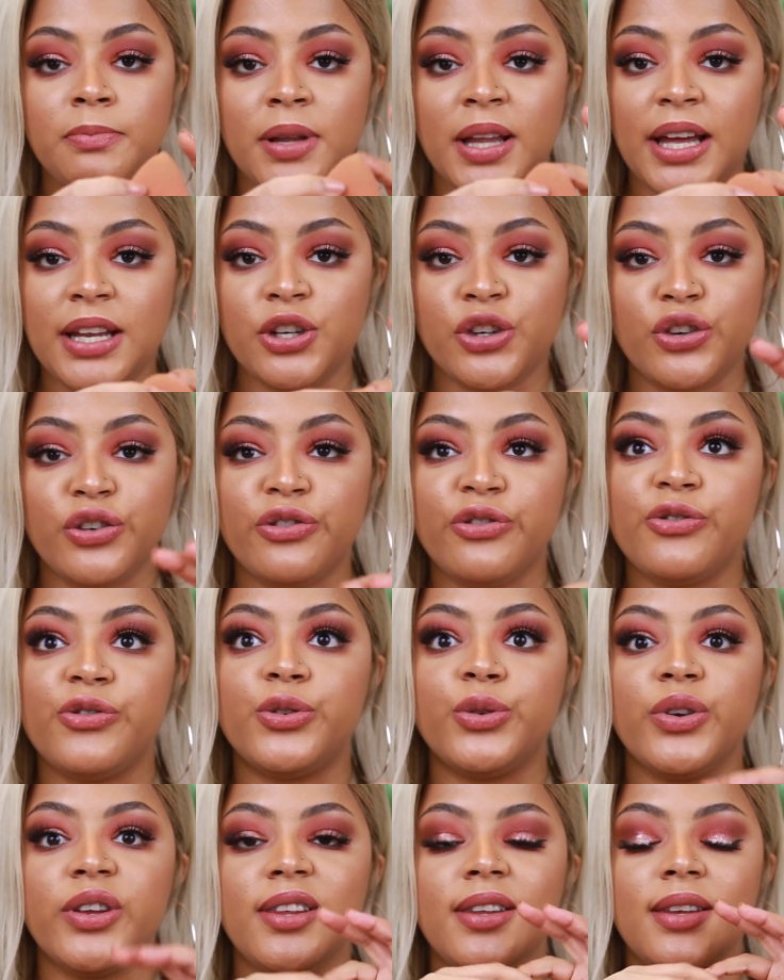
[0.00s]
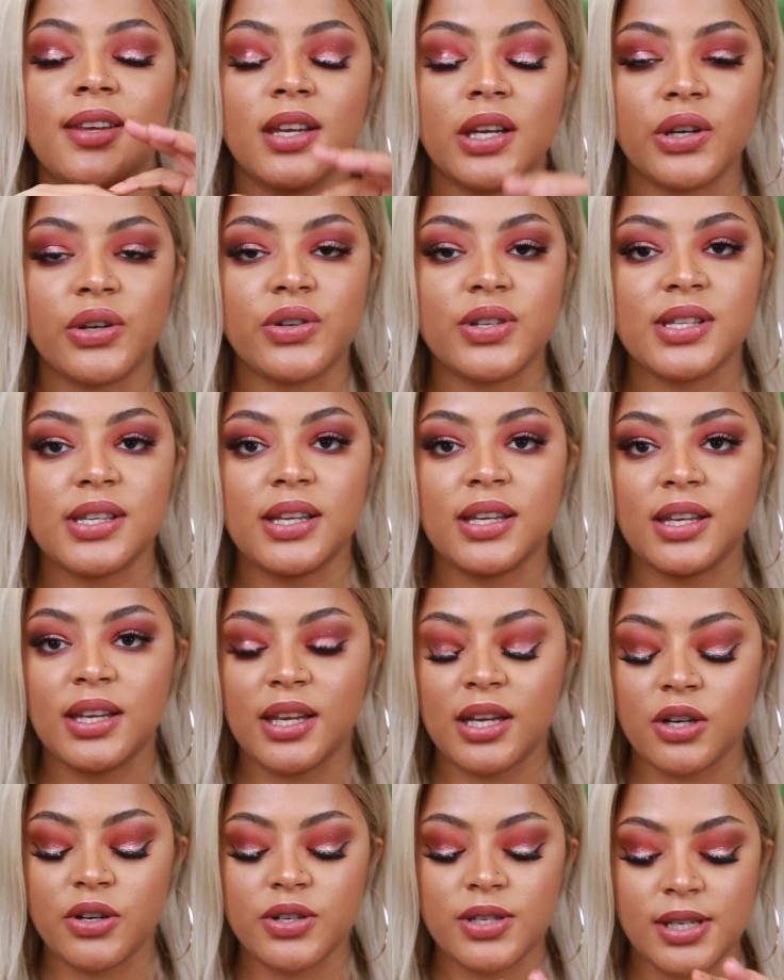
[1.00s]
Blender for years and
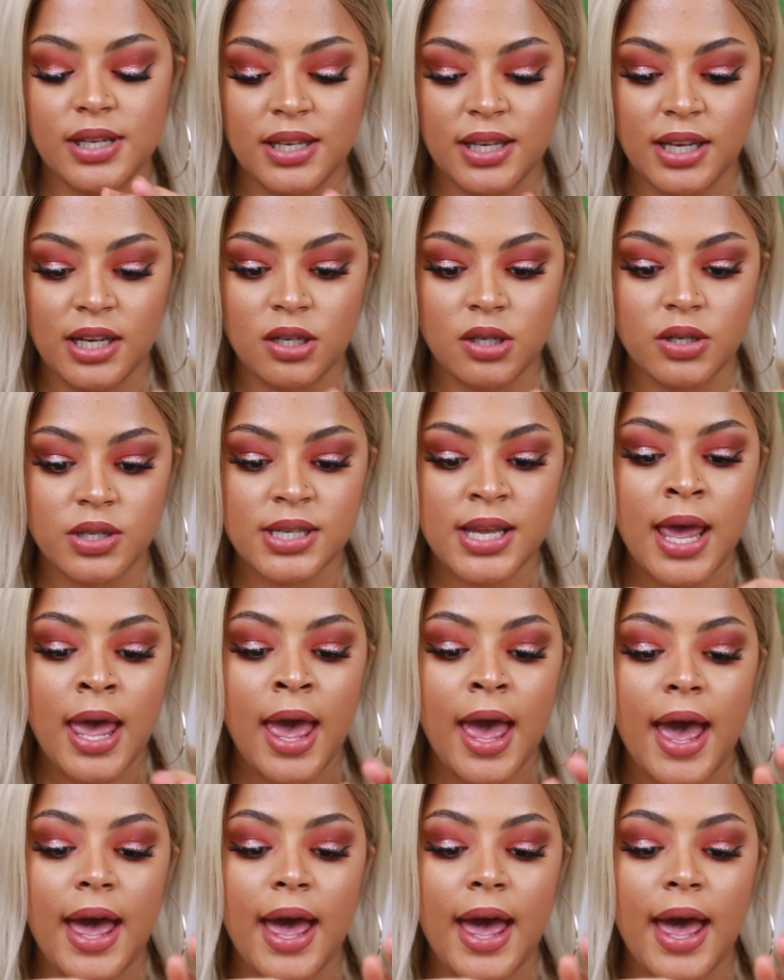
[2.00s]
years and years,